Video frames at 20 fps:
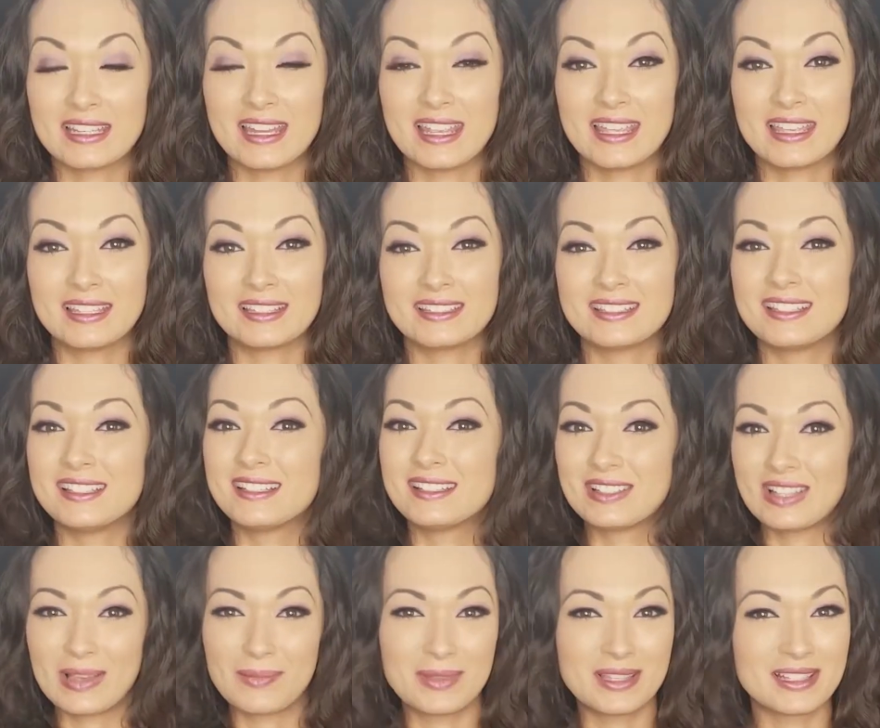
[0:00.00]
is she
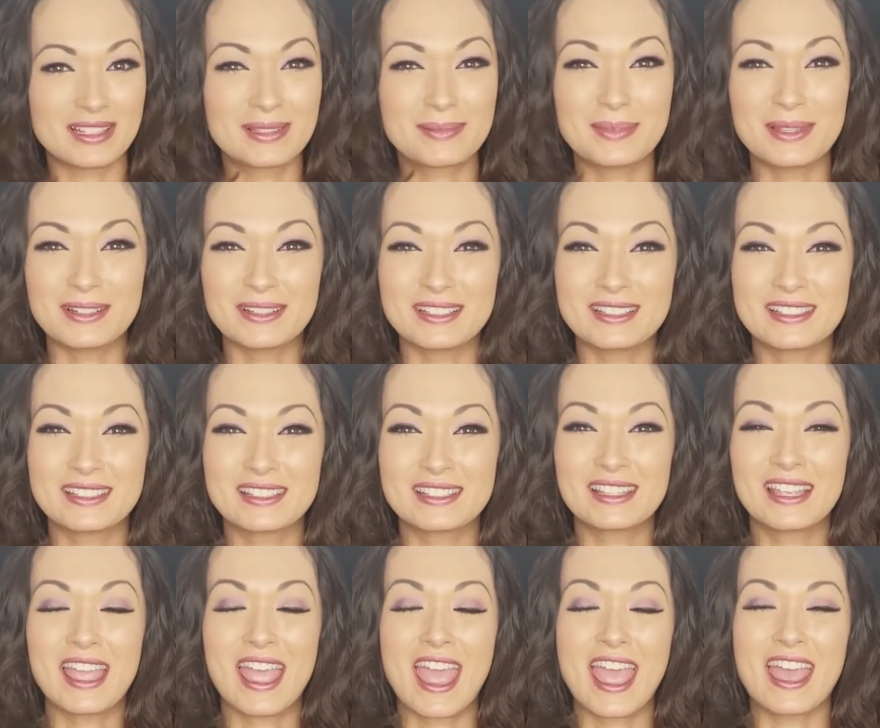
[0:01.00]
summons spirits,
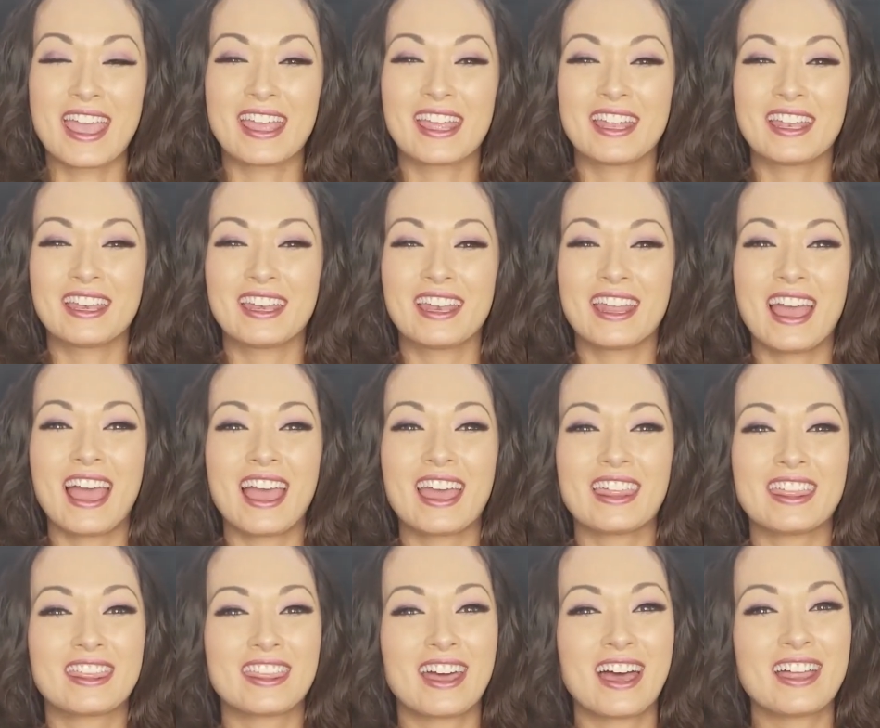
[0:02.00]
and
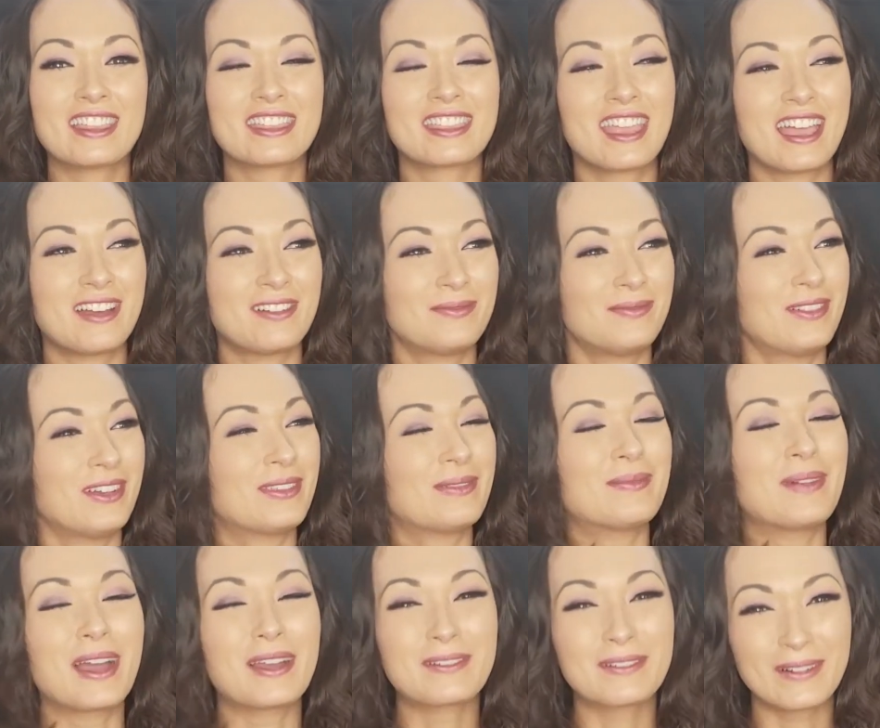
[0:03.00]
I thought that with
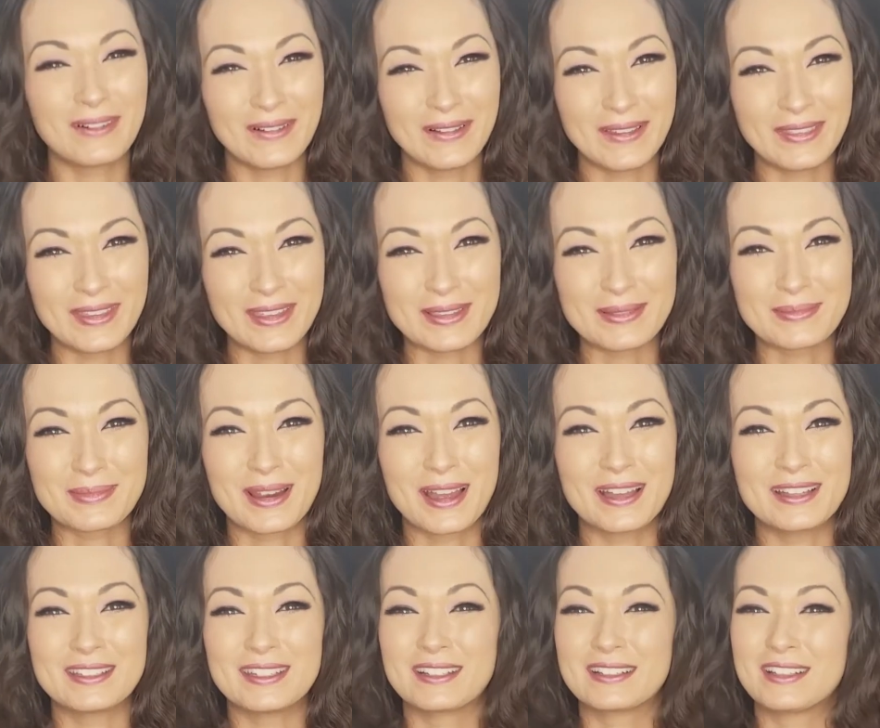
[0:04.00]
my role in this
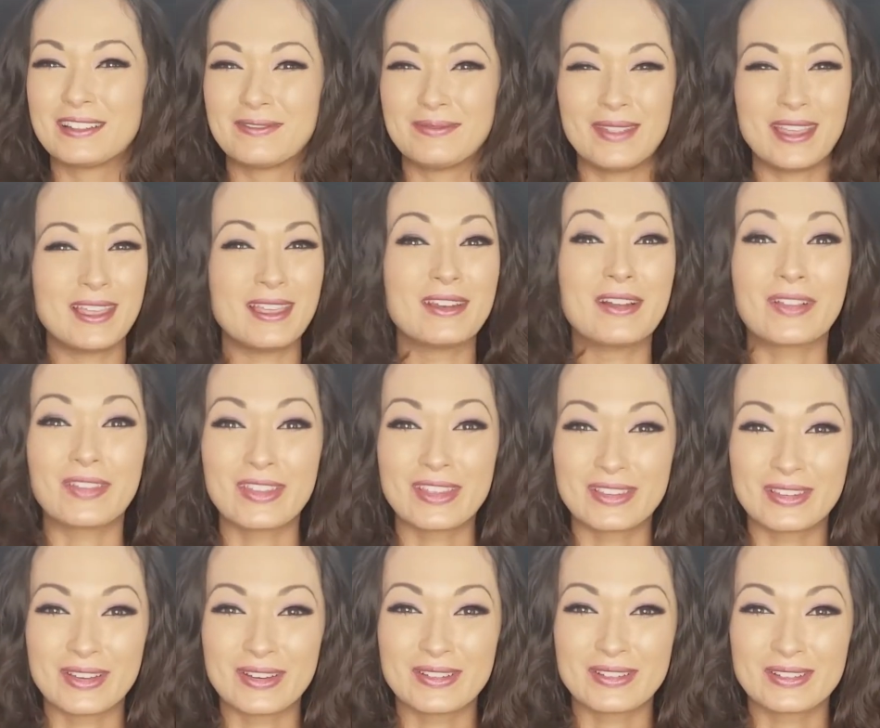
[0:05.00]
project of making all
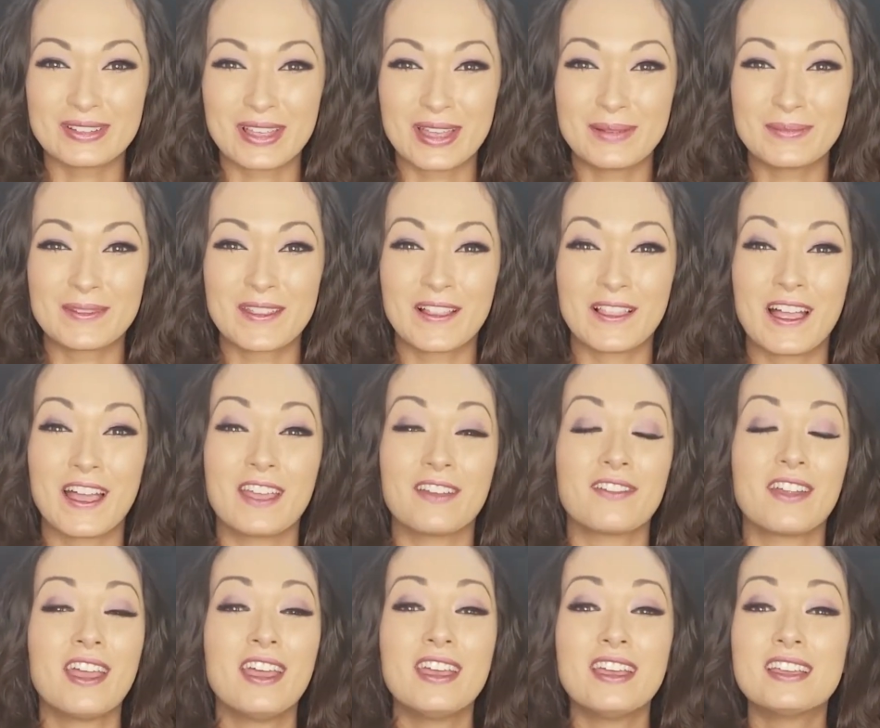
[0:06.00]
these ghosts come to life,
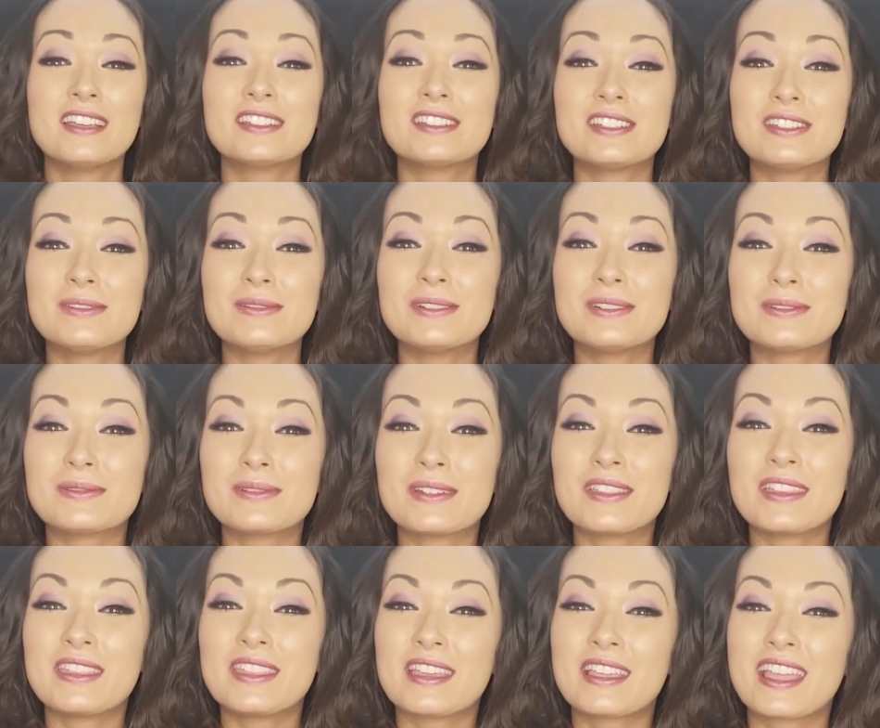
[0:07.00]
she was
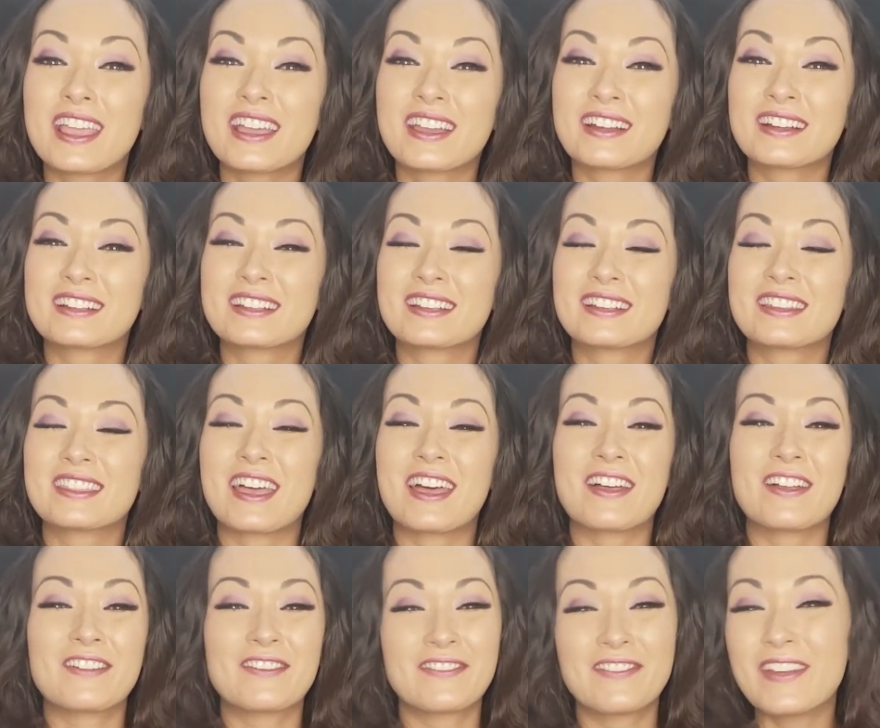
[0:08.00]
really the character
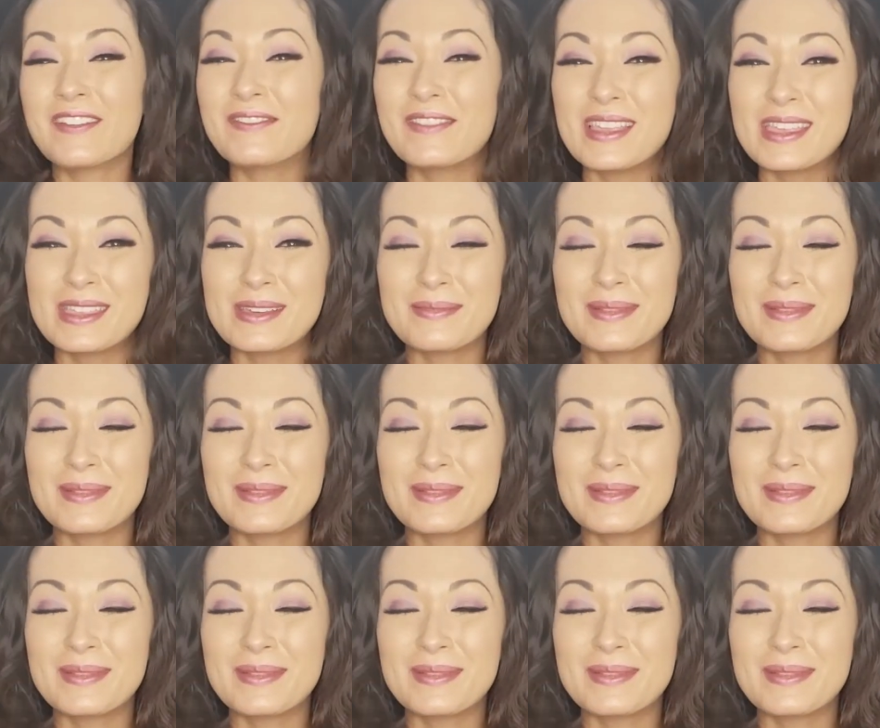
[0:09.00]
that fit me the